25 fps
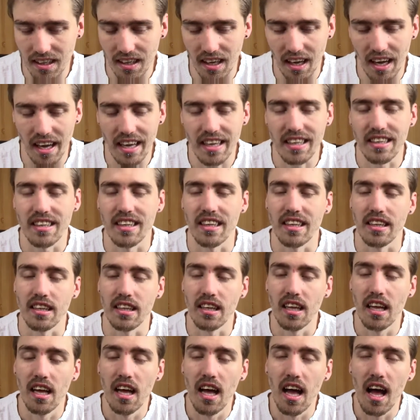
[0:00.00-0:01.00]
I hate to.
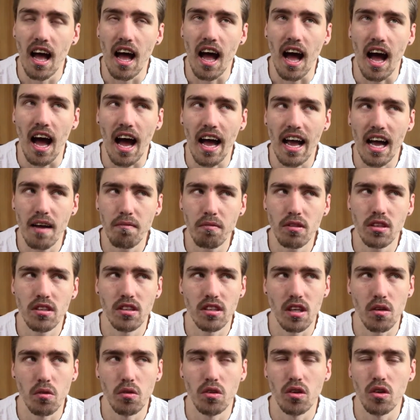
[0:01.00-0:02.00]
I am a
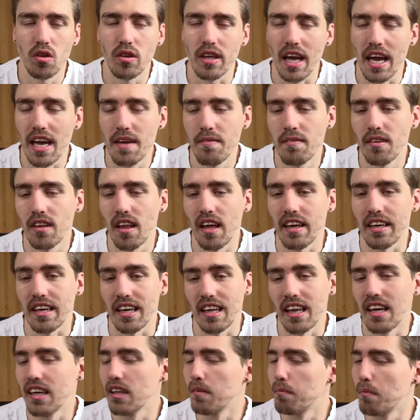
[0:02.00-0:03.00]
social gamer. Like
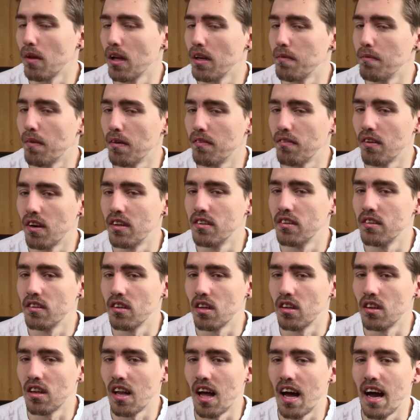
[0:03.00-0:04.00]
I like to play with my friends
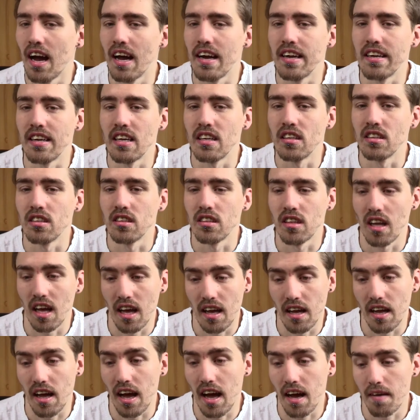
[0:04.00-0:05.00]
online and
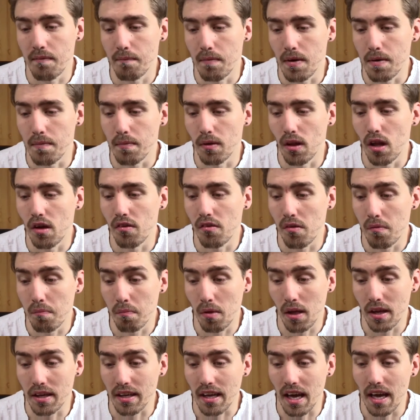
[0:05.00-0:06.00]
have people over and
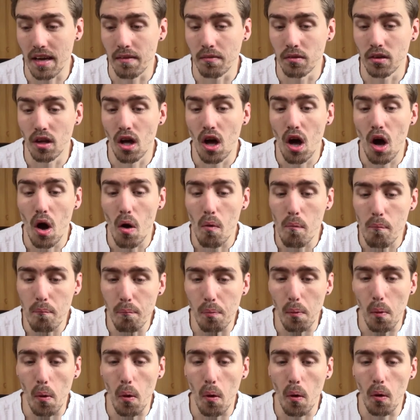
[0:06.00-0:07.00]
play games,
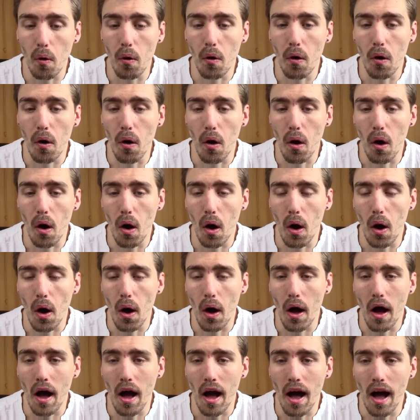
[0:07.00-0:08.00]
but
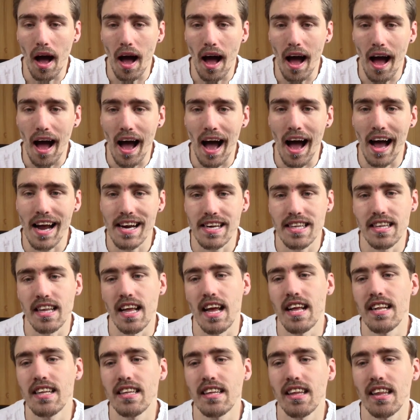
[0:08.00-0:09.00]
I
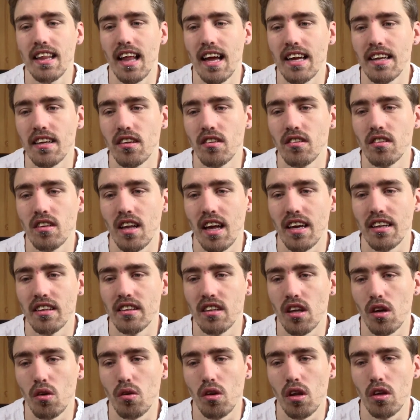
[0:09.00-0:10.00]
tend to like doing like
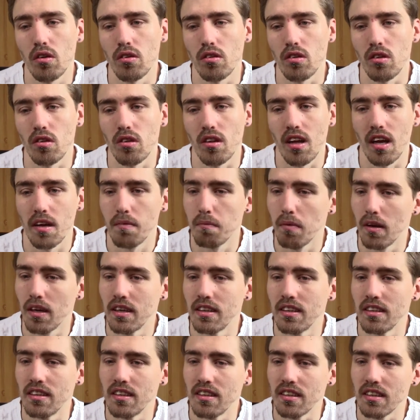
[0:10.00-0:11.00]
solo stuff, like
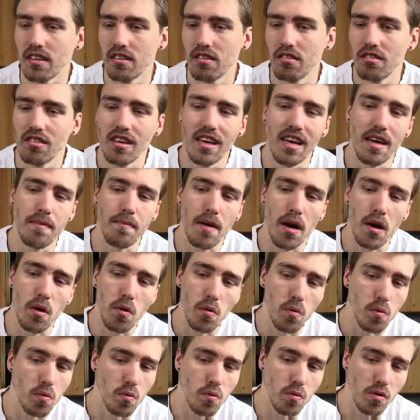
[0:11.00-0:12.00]
playing career
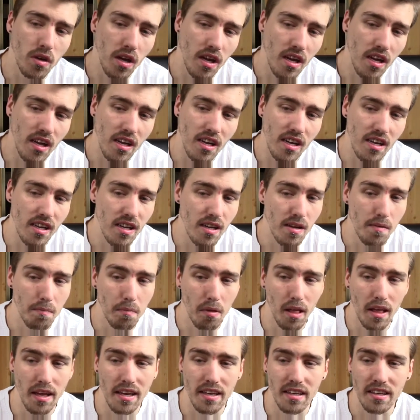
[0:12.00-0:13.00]
mode, uh,
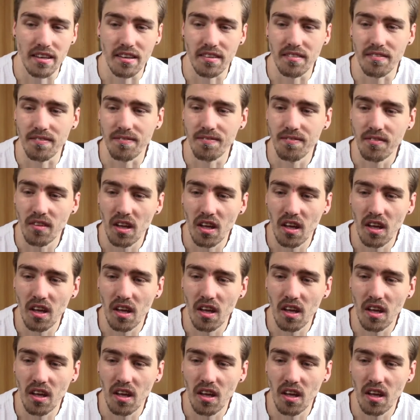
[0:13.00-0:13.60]
playing